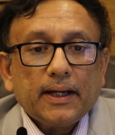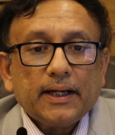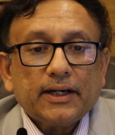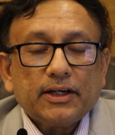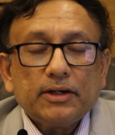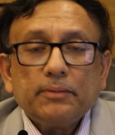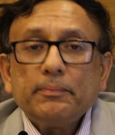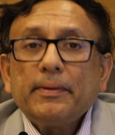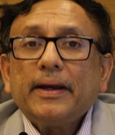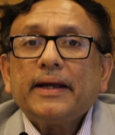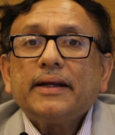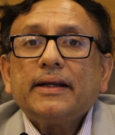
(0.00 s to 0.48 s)

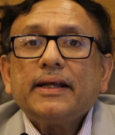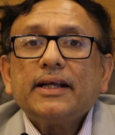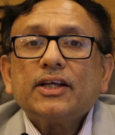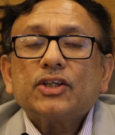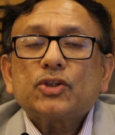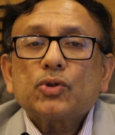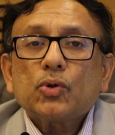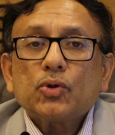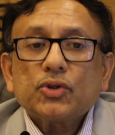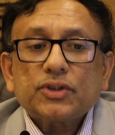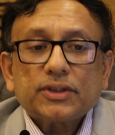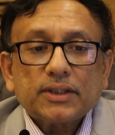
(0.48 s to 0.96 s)
Remaining
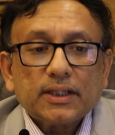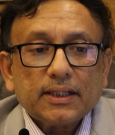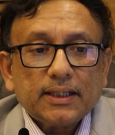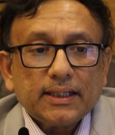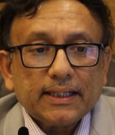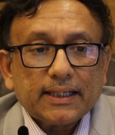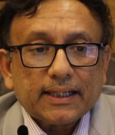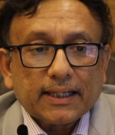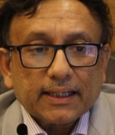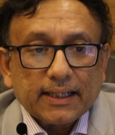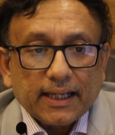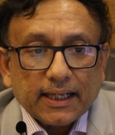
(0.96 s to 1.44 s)

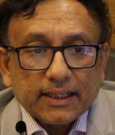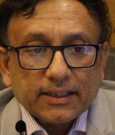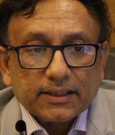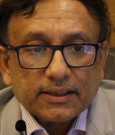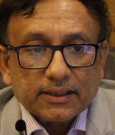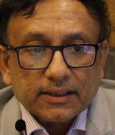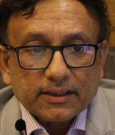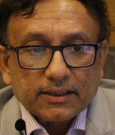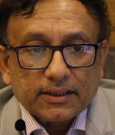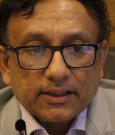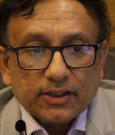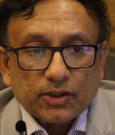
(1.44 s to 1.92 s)
socially
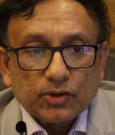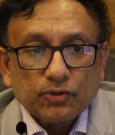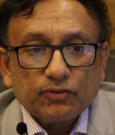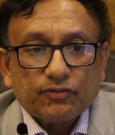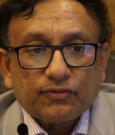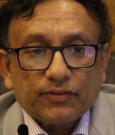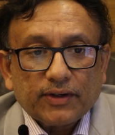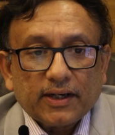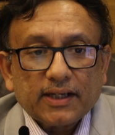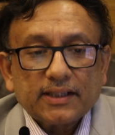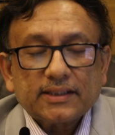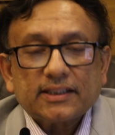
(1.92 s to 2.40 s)
connected to
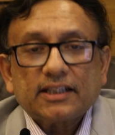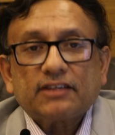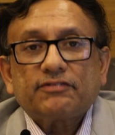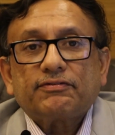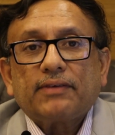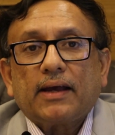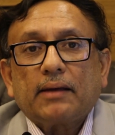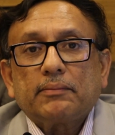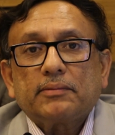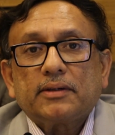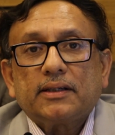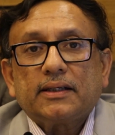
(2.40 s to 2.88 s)
friends and
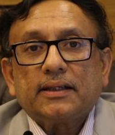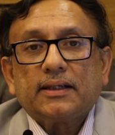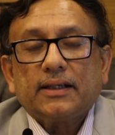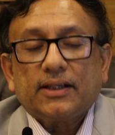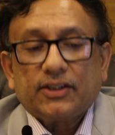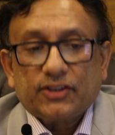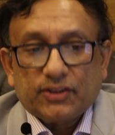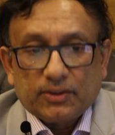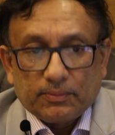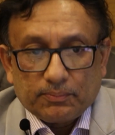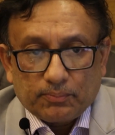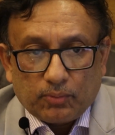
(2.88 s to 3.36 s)
family
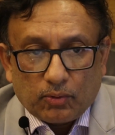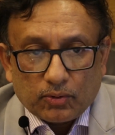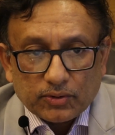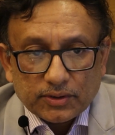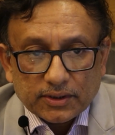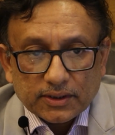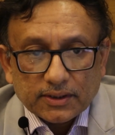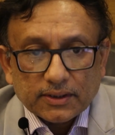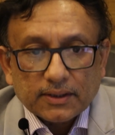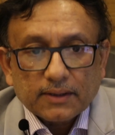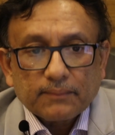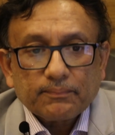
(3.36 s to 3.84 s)
is
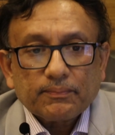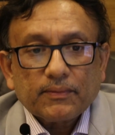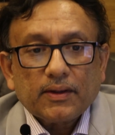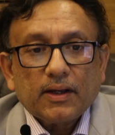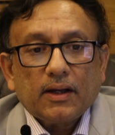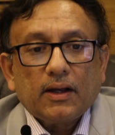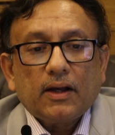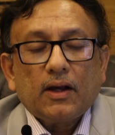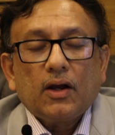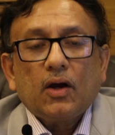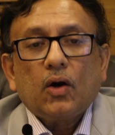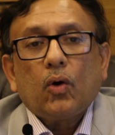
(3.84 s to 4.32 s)
important,
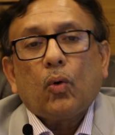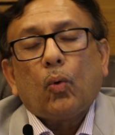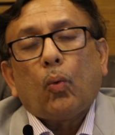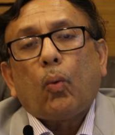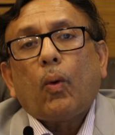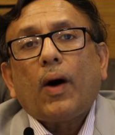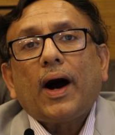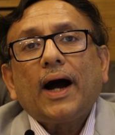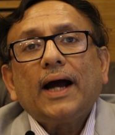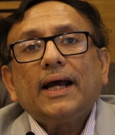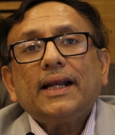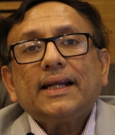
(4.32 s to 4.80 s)

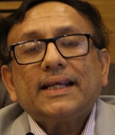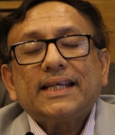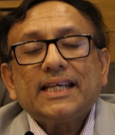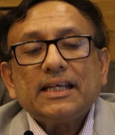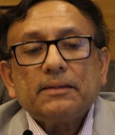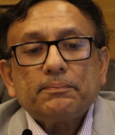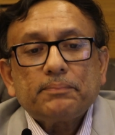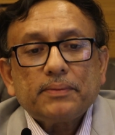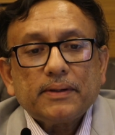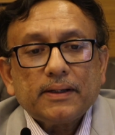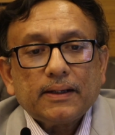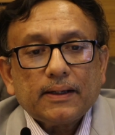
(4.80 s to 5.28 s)
while
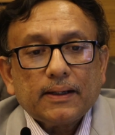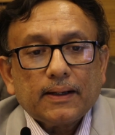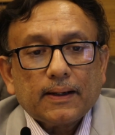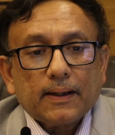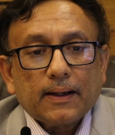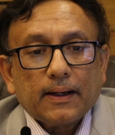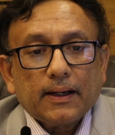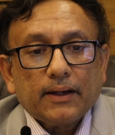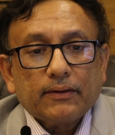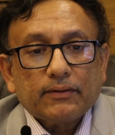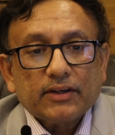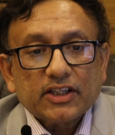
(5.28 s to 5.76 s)
keeping
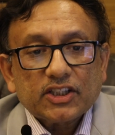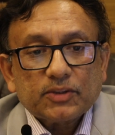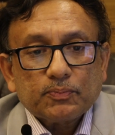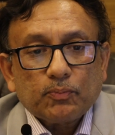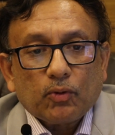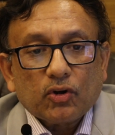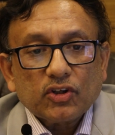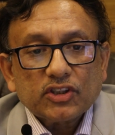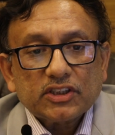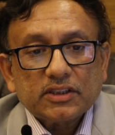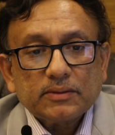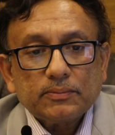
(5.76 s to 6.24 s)
a
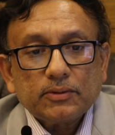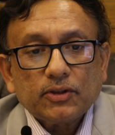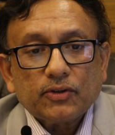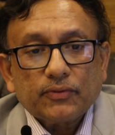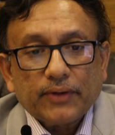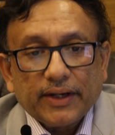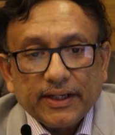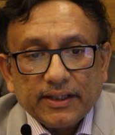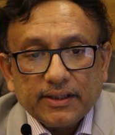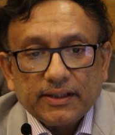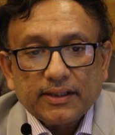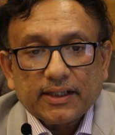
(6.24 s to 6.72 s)
responsible
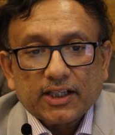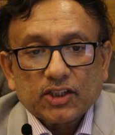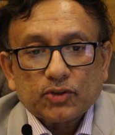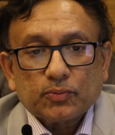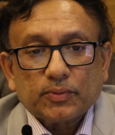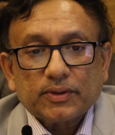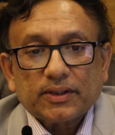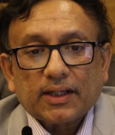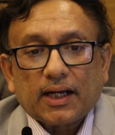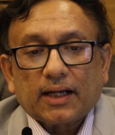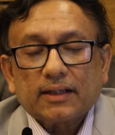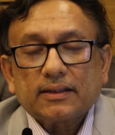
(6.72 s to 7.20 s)
radius
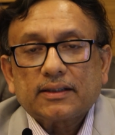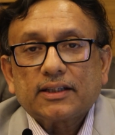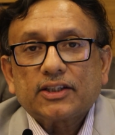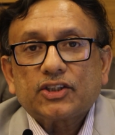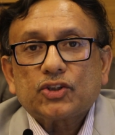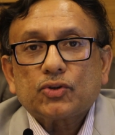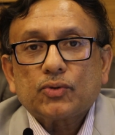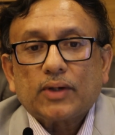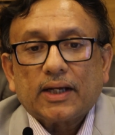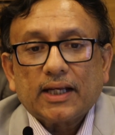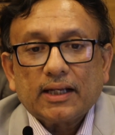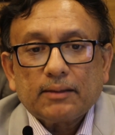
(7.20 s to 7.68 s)
with others
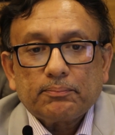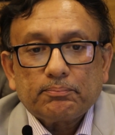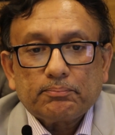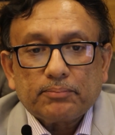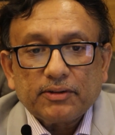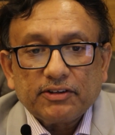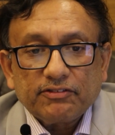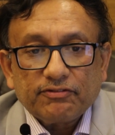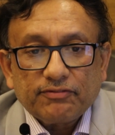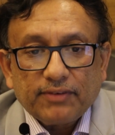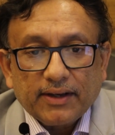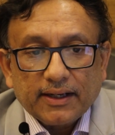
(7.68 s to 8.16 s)
to help
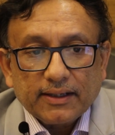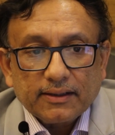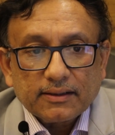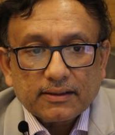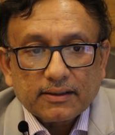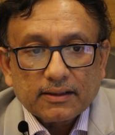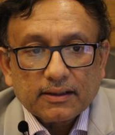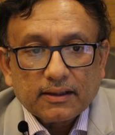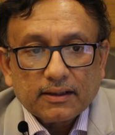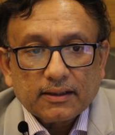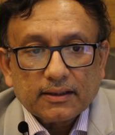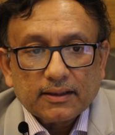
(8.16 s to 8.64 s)

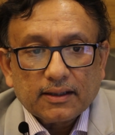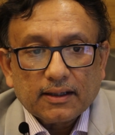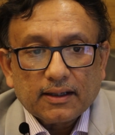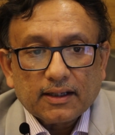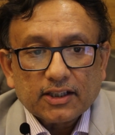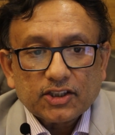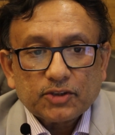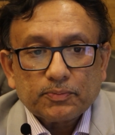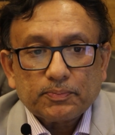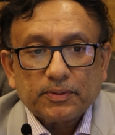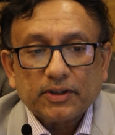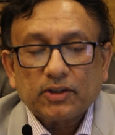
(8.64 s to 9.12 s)
prevent the
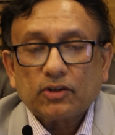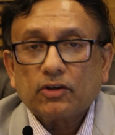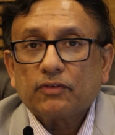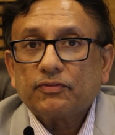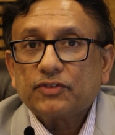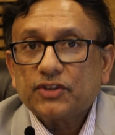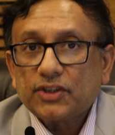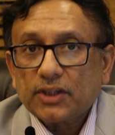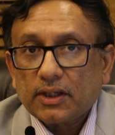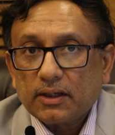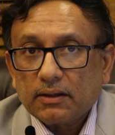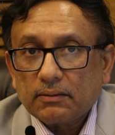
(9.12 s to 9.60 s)
spread of
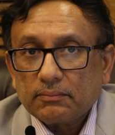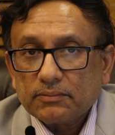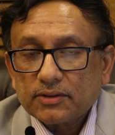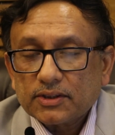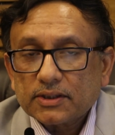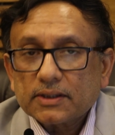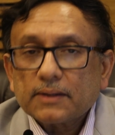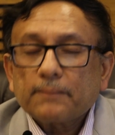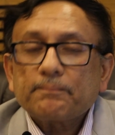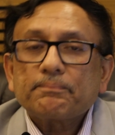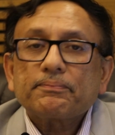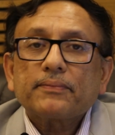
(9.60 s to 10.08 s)

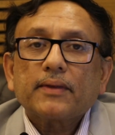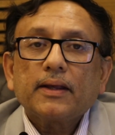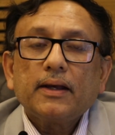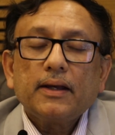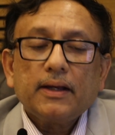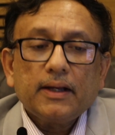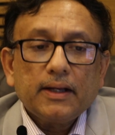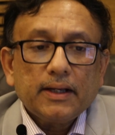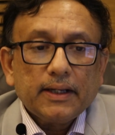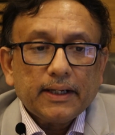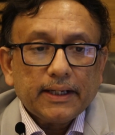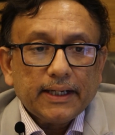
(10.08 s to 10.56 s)
germs.
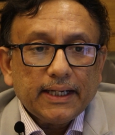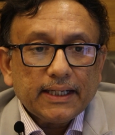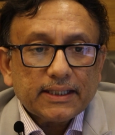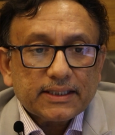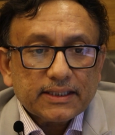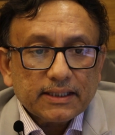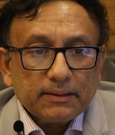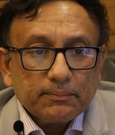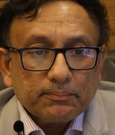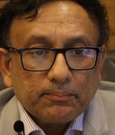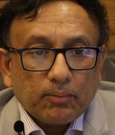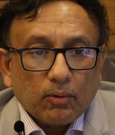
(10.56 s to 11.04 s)
It's
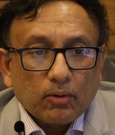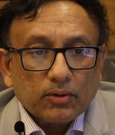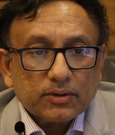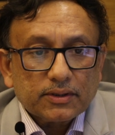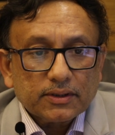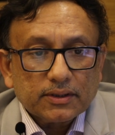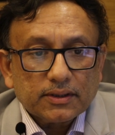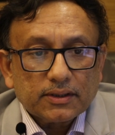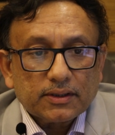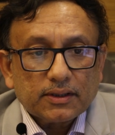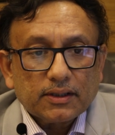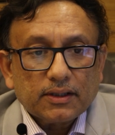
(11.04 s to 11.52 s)

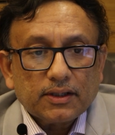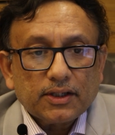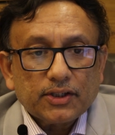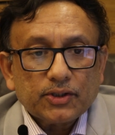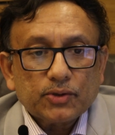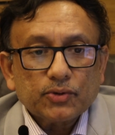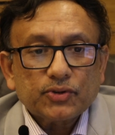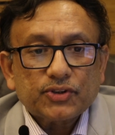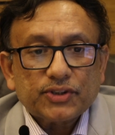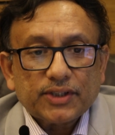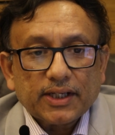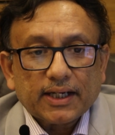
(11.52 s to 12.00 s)
important
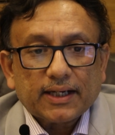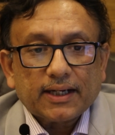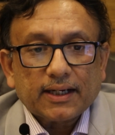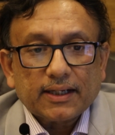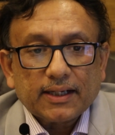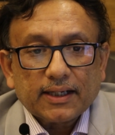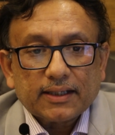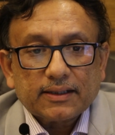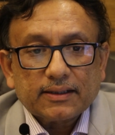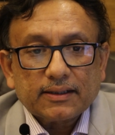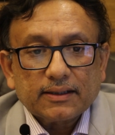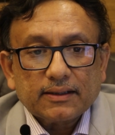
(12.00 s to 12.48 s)
to stay
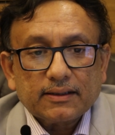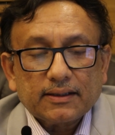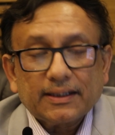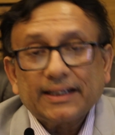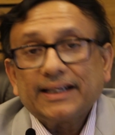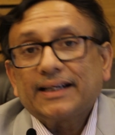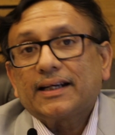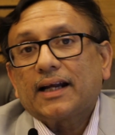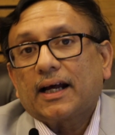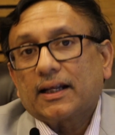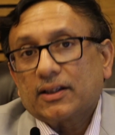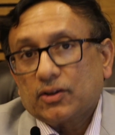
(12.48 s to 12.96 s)
connected
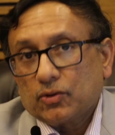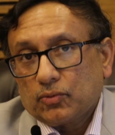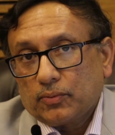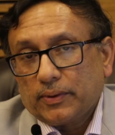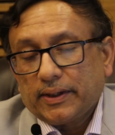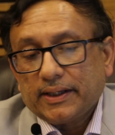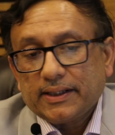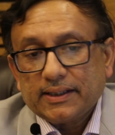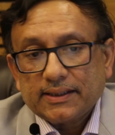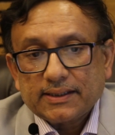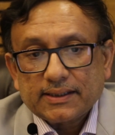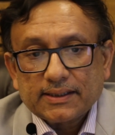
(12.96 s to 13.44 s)
in other
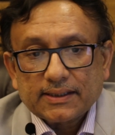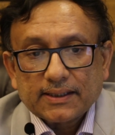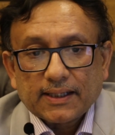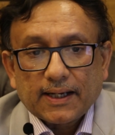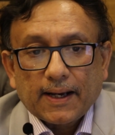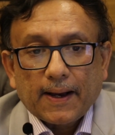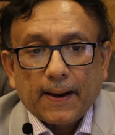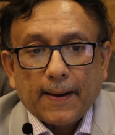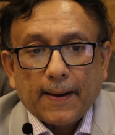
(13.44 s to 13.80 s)
ways.